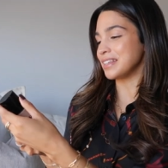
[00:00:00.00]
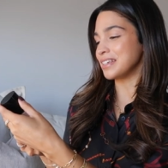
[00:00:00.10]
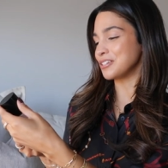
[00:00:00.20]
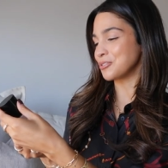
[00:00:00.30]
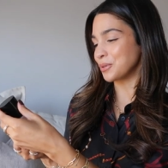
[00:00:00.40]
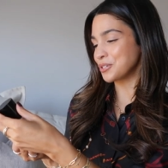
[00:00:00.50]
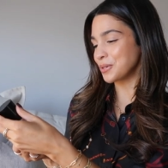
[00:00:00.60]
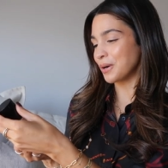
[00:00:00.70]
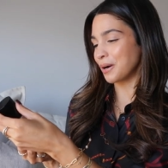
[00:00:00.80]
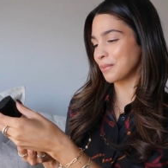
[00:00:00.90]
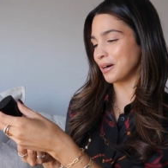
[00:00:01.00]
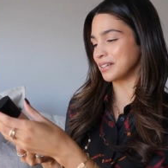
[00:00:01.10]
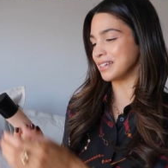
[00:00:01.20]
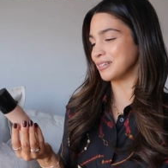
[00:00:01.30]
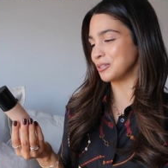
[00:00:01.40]
the Giorgio
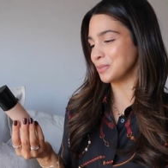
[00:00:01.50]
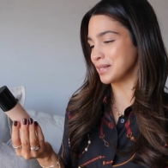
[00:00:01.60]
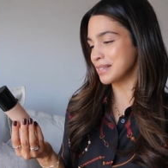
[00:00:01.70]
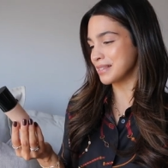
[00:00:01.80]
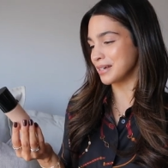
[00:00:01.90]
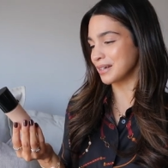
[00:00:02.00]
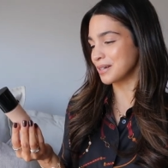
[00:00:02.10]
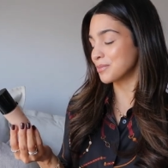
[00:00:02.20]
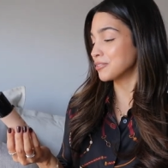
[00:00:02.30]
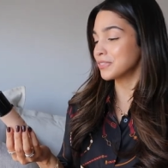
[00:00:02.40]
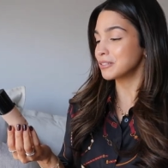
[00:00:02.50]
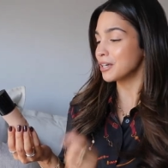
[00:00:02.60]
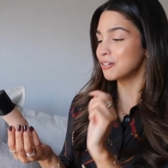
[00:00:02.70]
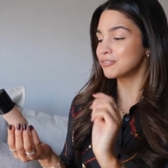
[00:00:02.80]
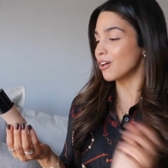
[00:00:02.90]
Armani Luminous Silk Perfect
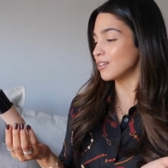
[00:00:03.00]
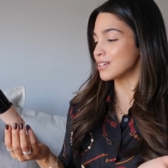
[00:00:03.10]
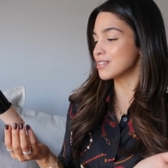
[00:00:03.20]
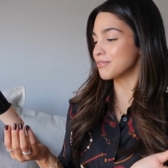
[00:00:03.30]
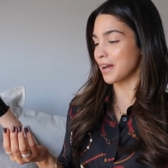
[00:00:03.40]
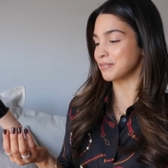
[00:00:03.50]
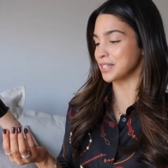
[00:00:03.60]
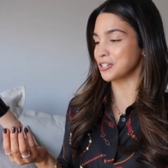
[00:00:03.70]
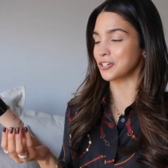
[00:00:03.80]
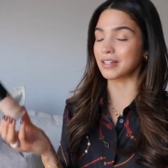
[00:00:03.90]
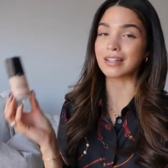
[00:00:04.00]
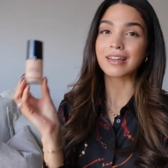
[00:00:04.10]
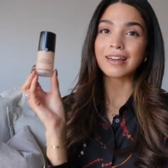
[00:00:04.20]
Glow Flawless Foundation.